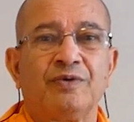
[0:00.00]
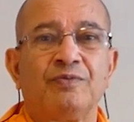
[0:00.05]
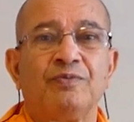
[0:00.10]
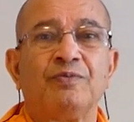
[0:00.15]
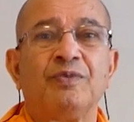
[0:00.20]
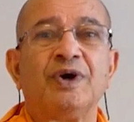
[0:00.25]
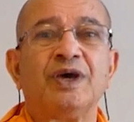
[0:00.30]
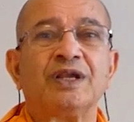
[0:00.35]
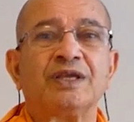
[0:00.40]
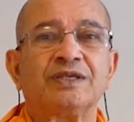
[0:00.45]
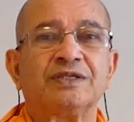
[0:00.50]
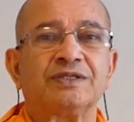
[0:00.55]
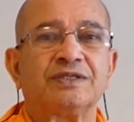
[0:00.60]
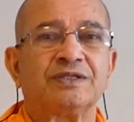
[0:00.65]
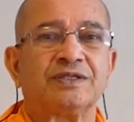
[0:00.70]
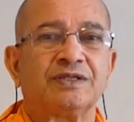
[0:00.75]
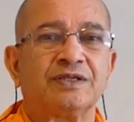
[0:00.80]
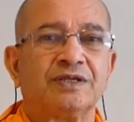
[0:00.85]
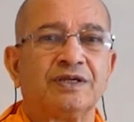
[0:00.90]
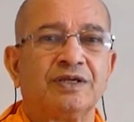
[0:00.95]

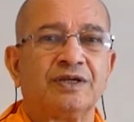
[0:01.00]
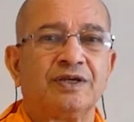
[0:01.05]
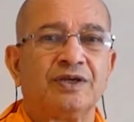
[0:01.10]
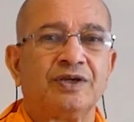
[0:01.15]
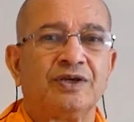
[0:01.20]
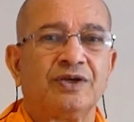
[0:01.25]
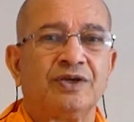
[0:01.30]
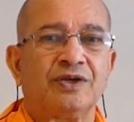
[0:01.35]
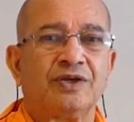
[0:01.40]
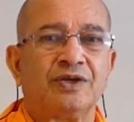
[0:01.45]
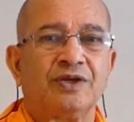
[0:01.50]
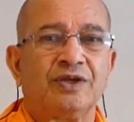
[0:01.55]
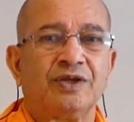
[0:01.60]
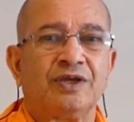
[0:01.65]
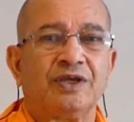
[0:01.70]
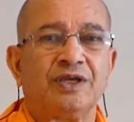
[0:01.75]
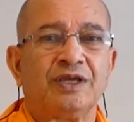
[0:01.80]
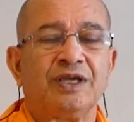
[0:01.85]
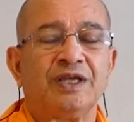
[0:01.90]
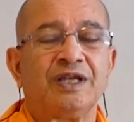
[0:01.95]
works
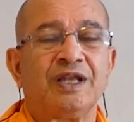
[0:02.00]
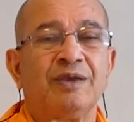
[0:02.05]
in